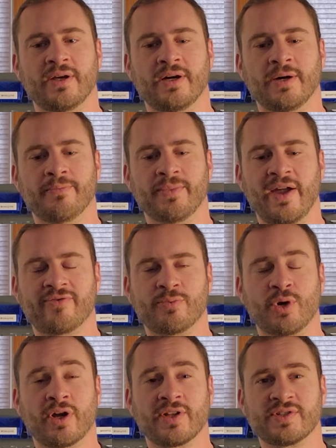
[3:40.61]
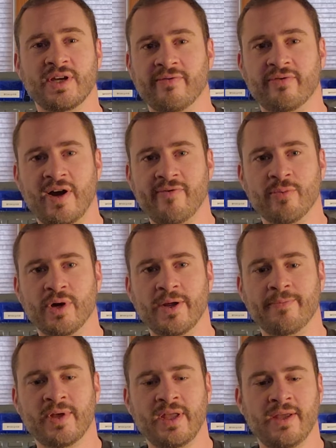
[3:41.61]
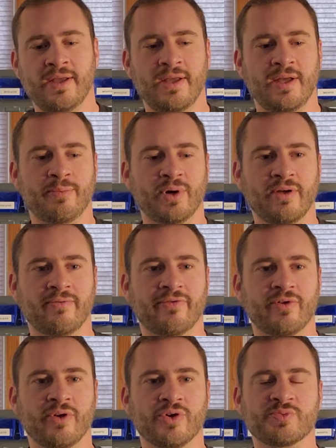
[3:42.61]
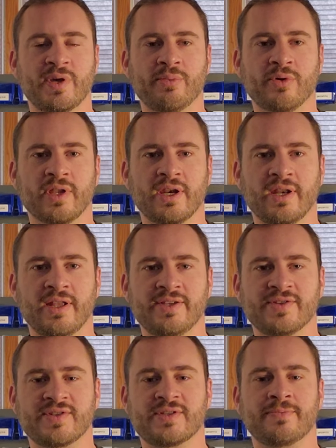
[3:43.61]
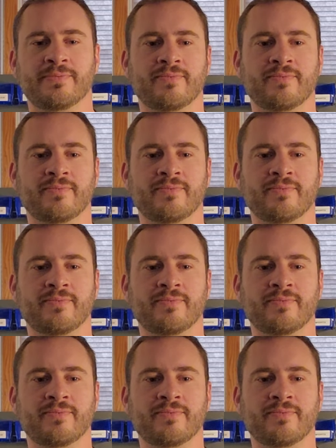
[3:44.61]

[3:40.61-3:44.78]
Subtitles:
Aftermarket's not for everybody, but for those people that it is,